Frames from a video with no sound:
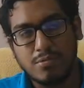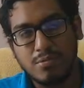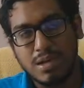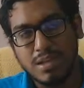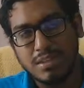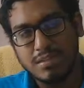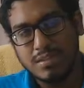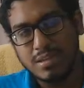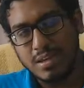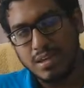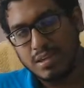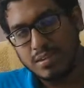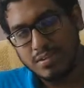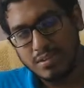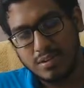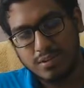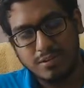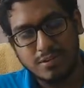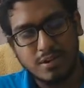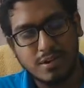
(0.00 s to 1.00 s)
white's king is
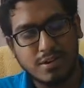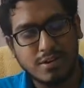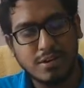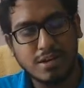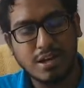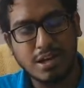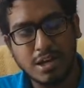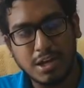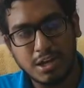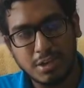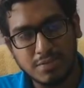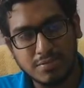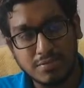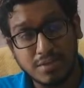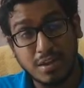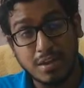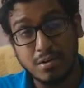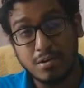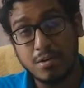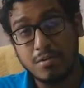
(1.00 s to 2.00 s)
in the kind of
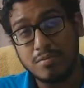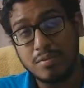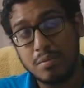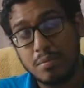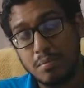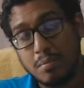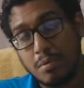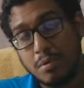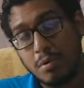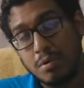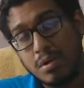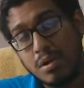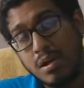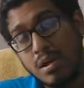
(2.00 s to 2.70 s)
center of the board.